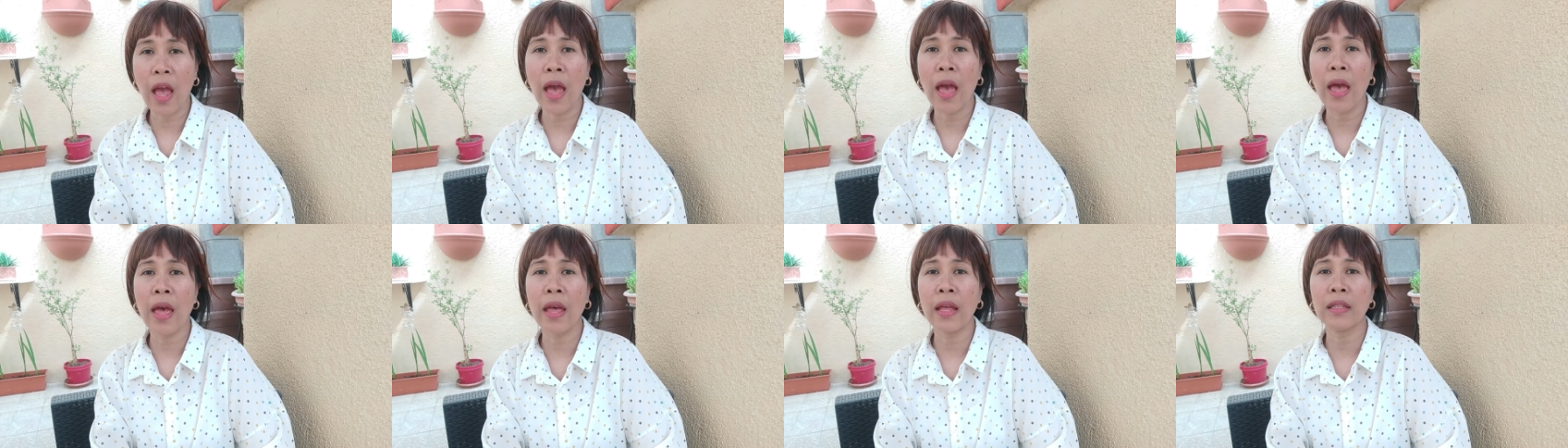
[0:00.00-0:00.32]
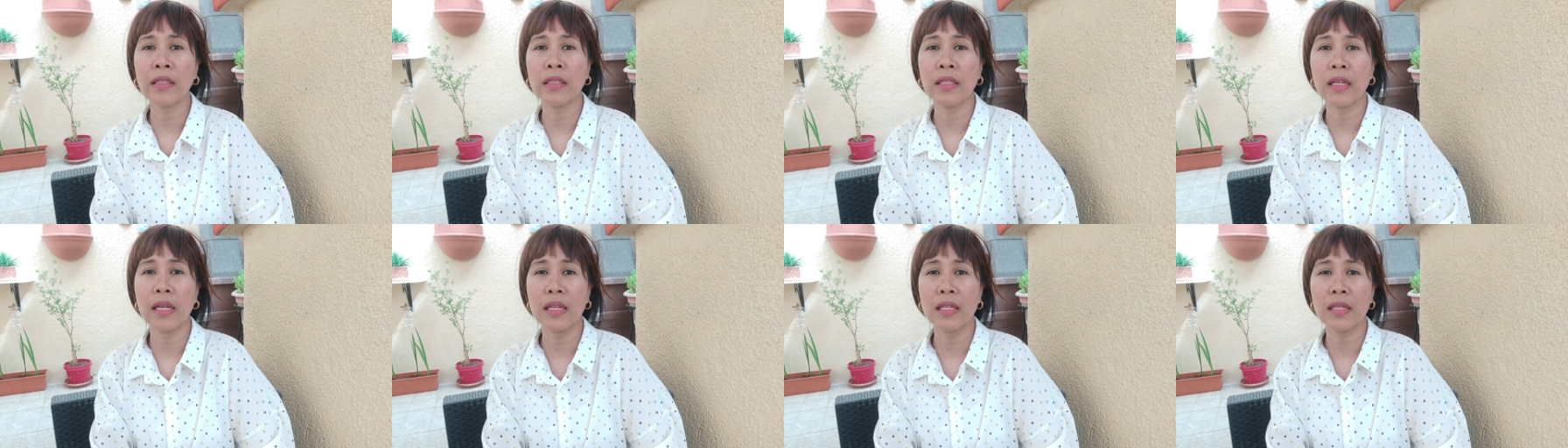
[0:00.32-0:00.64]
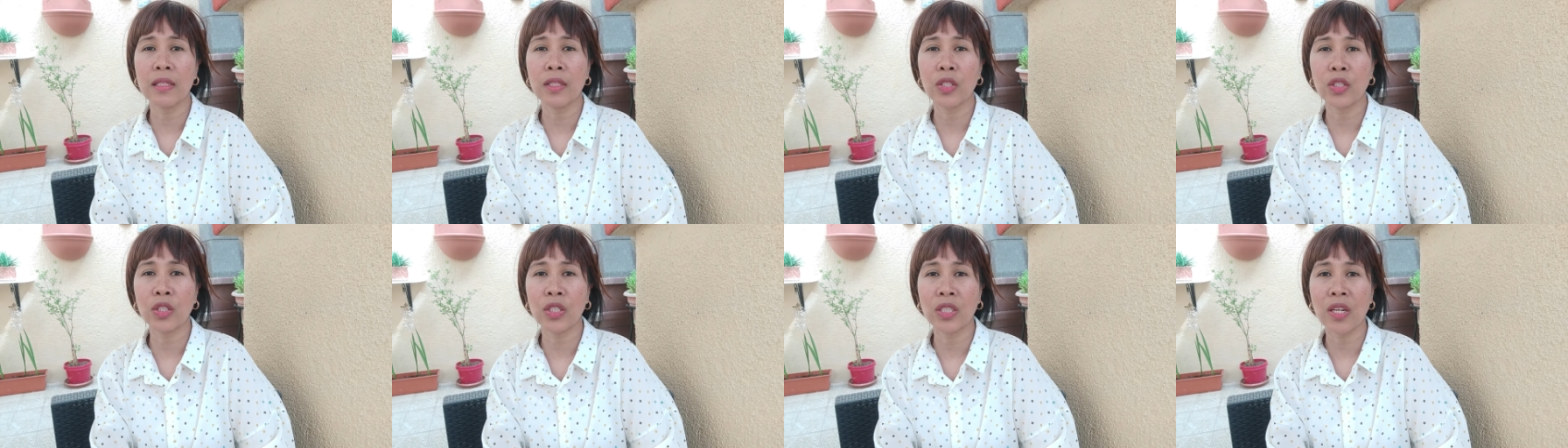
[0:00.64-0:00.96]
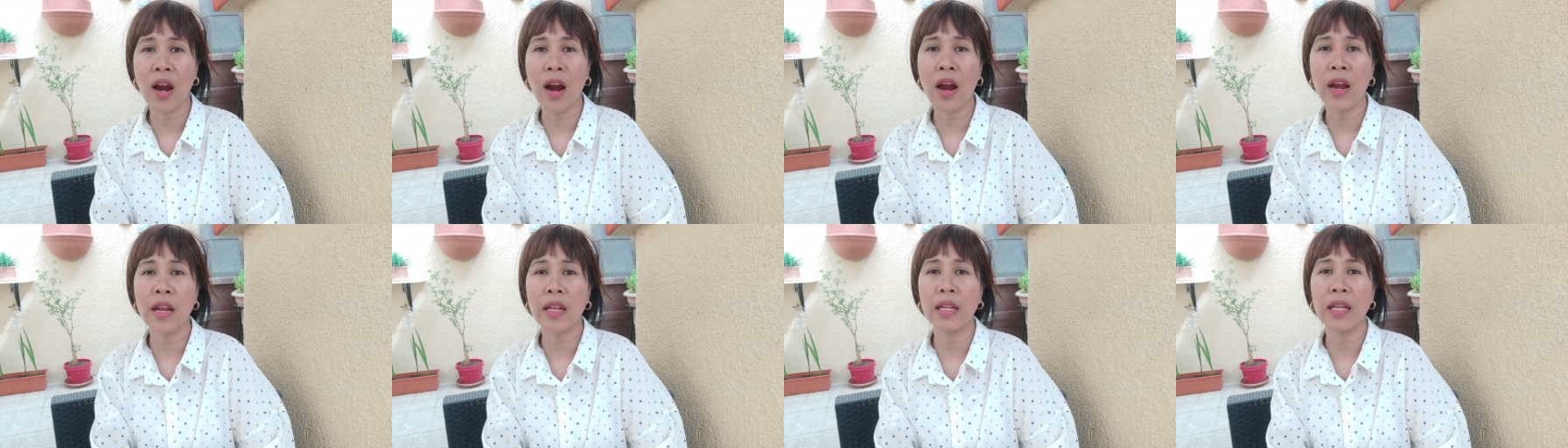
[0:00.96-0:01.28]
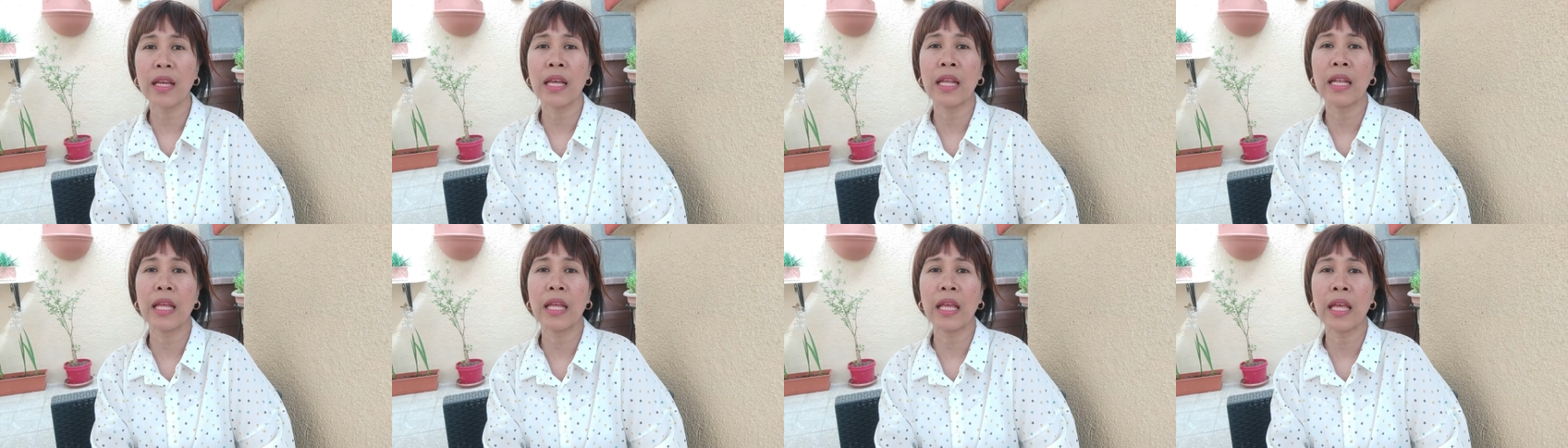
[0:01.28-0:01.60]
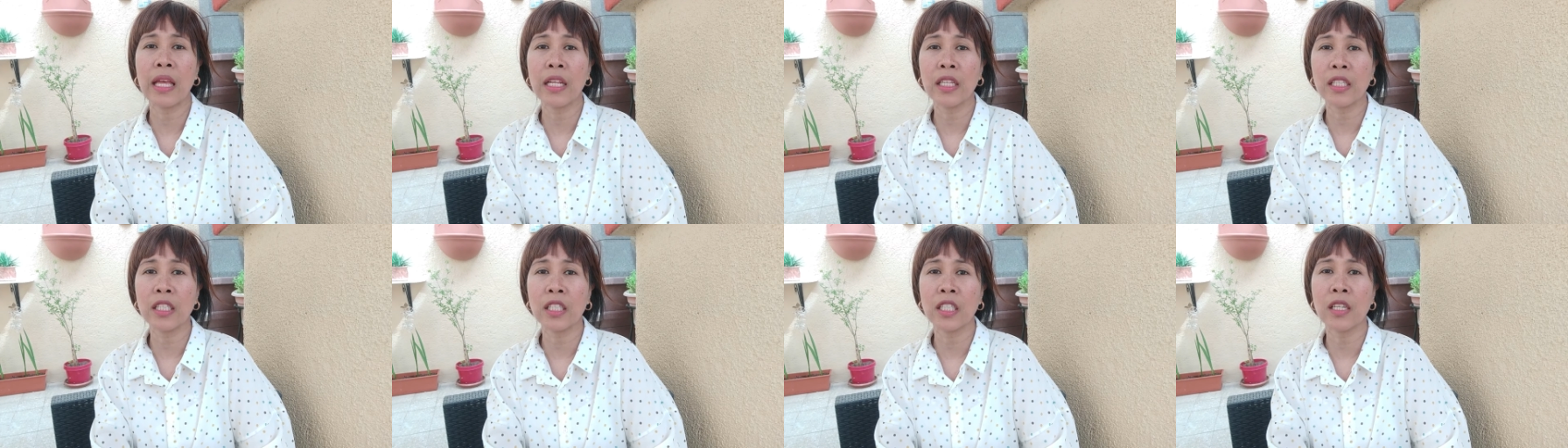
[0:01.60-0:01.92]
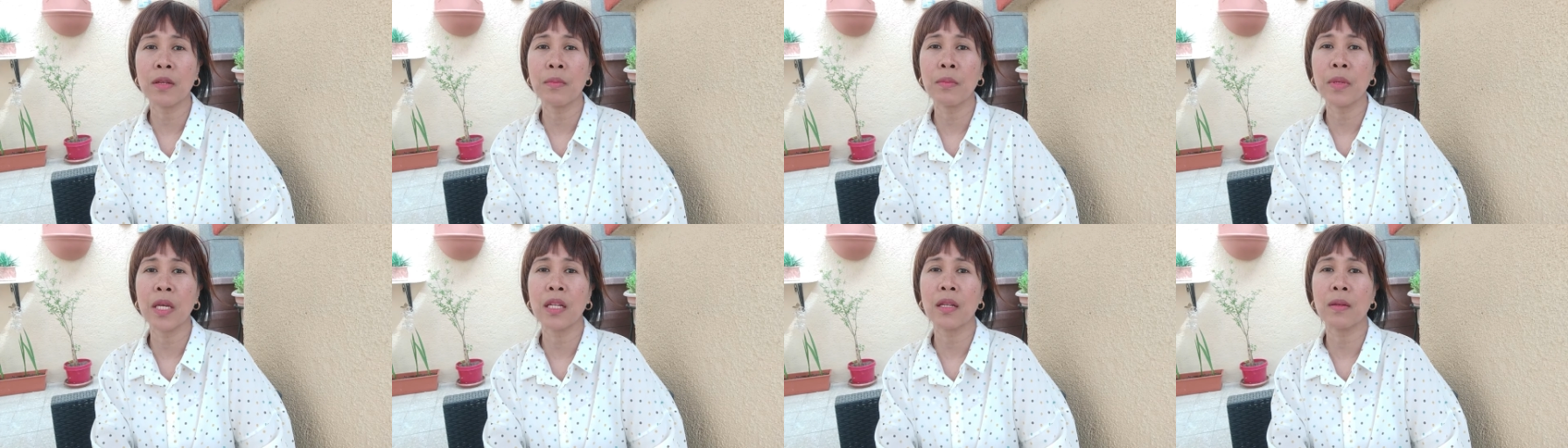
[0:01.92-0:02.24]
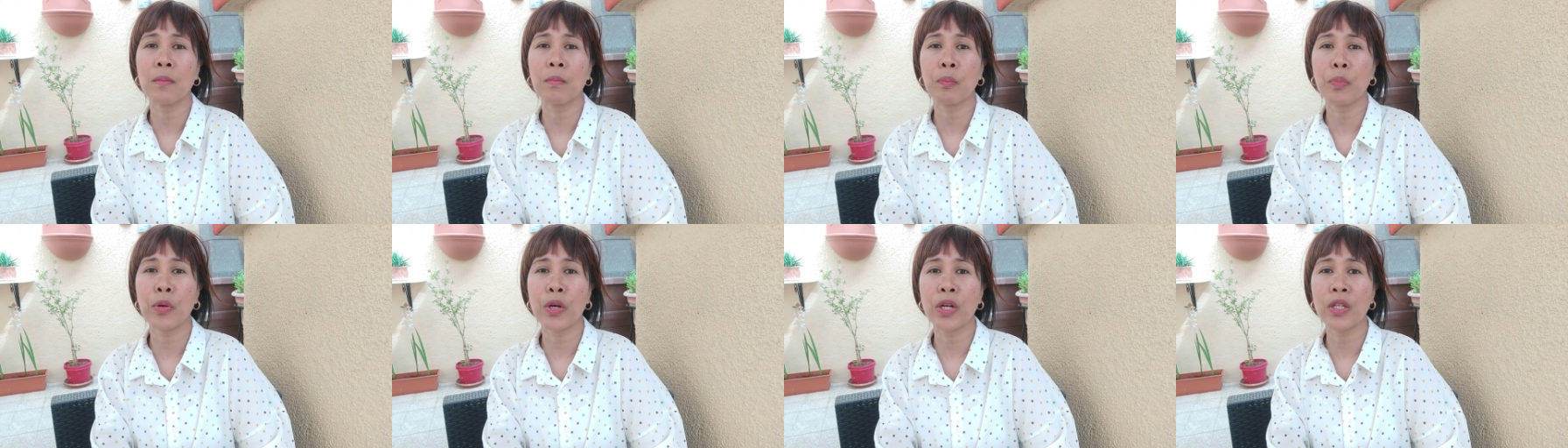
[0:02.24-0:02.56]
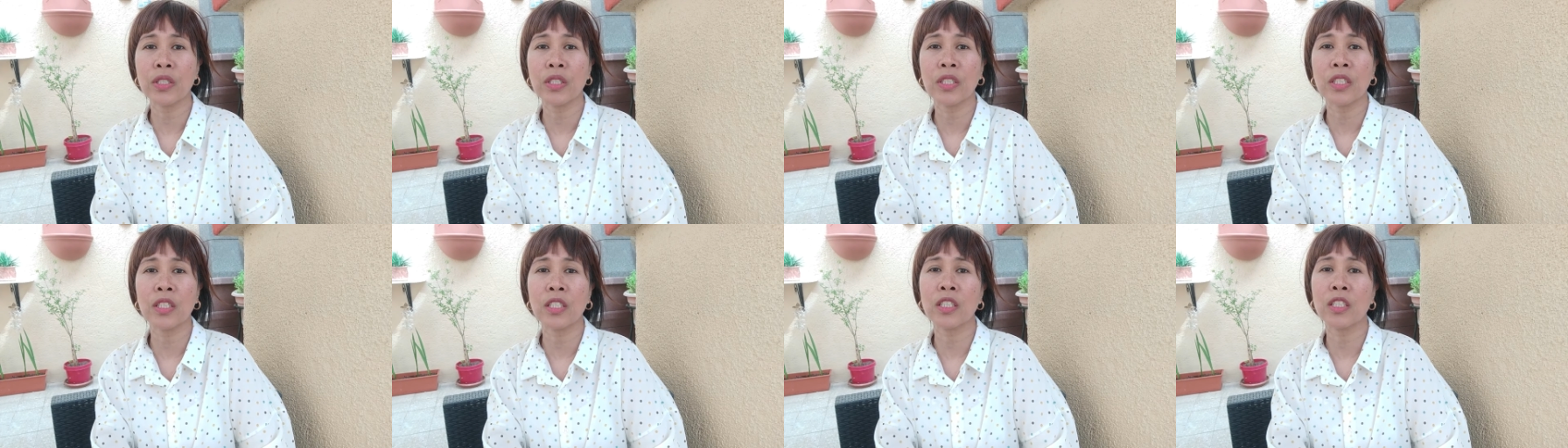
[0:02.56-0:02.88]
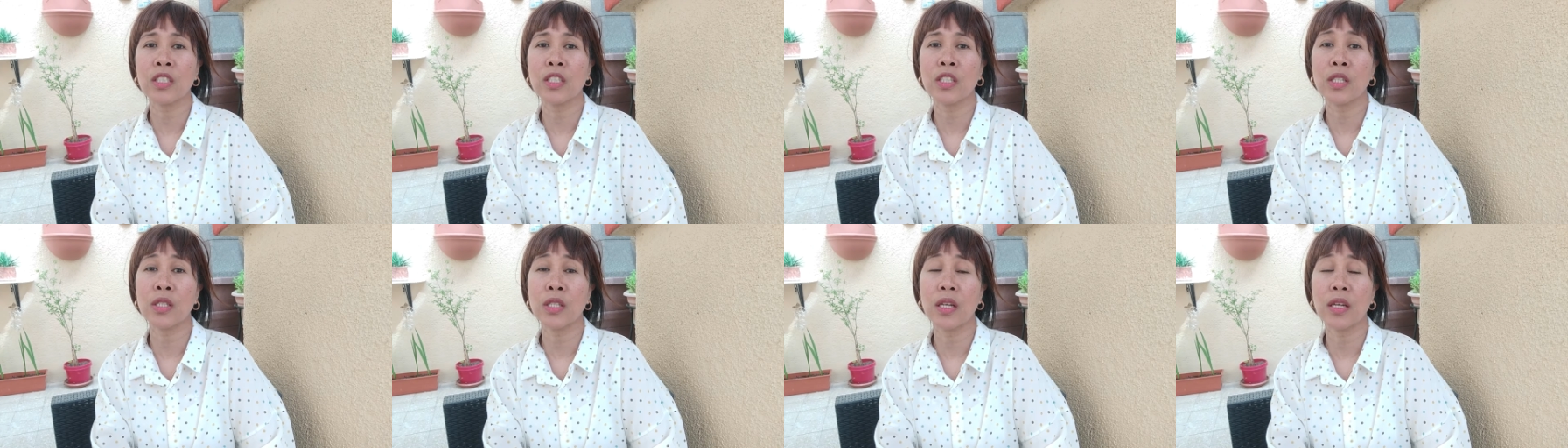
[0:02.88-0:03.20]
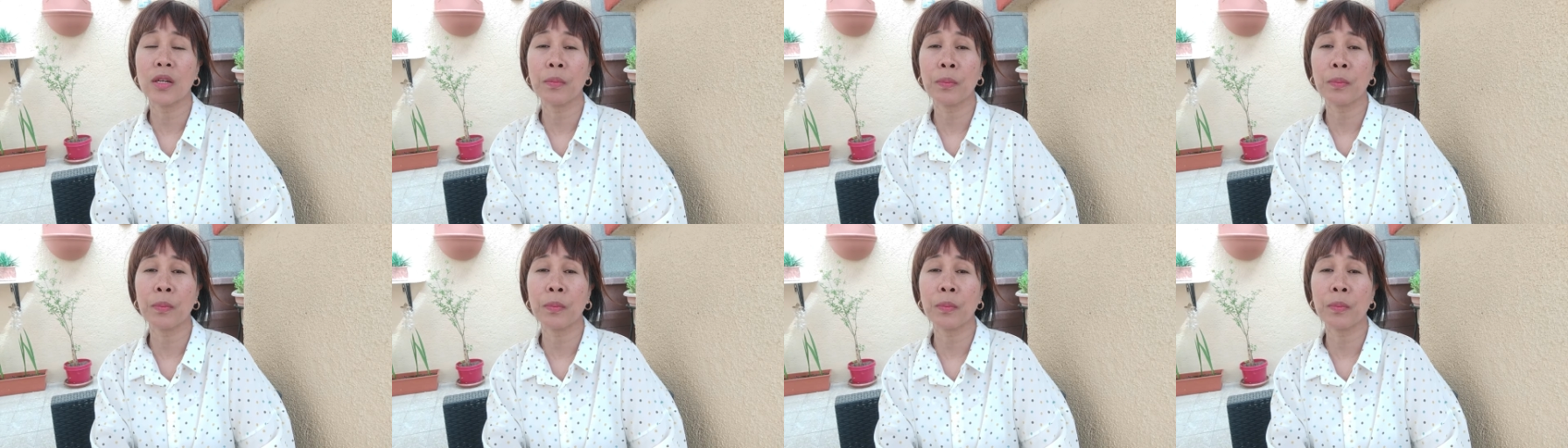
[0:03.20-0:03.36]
and start an intimate personal